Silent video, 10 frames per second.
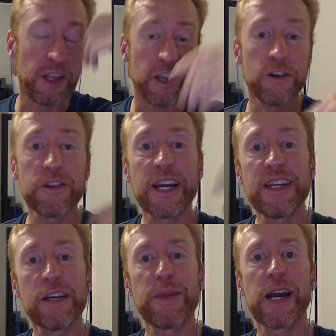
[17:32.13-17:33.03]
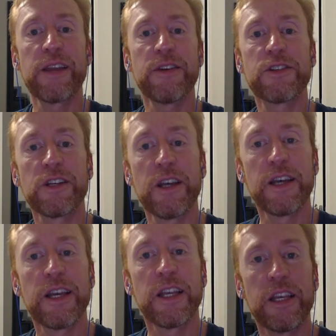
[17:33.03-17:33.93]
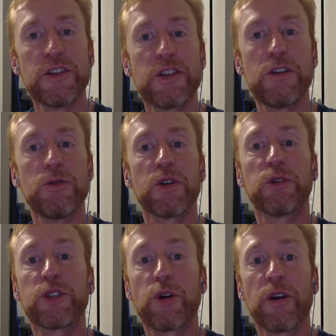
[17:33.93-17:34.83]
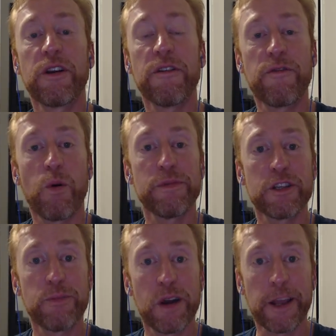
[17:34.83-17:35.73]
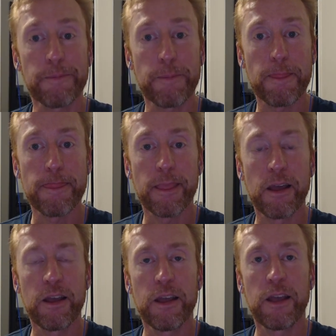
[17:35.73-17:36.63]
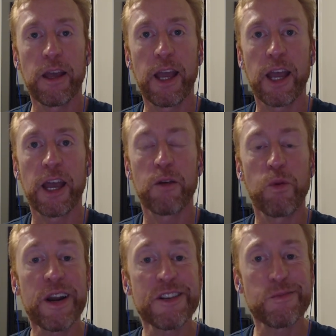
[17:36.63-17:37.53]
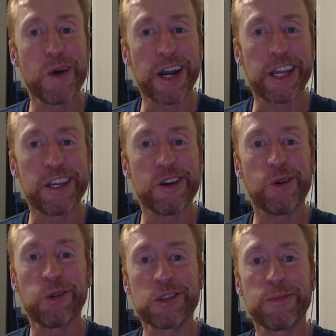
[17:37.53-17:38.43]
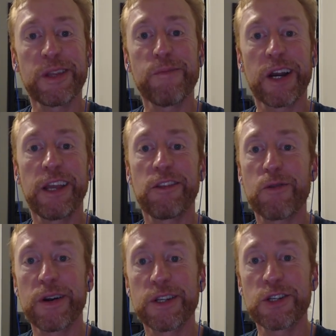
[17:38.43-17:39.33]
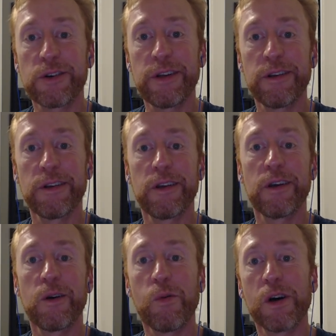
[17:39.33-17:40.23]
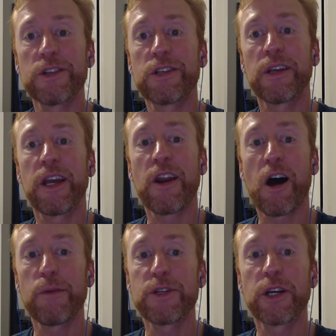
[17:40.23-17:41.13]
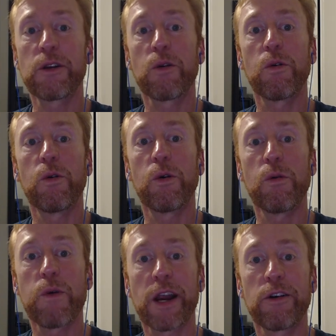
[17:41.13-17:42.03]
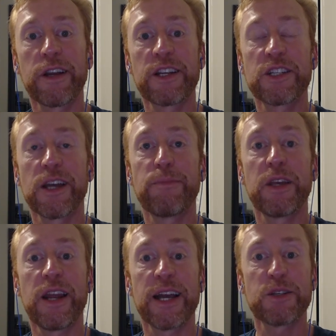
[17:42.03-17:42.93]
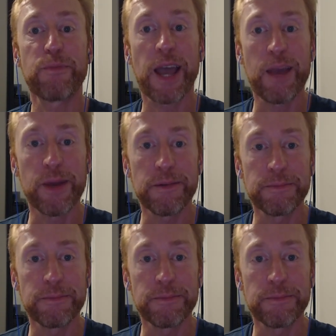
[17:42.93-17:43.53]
The idea behind this is to use alternative forms of money. And what is money? Ultimately, money throughout history was an object or record accepted as payment.